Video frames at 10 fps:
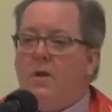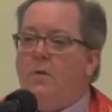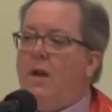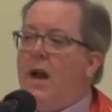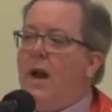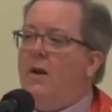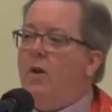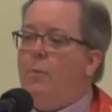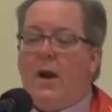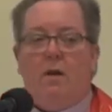though they had
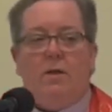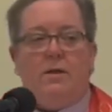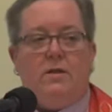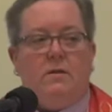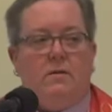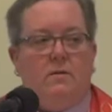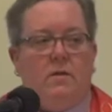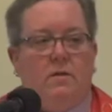no parents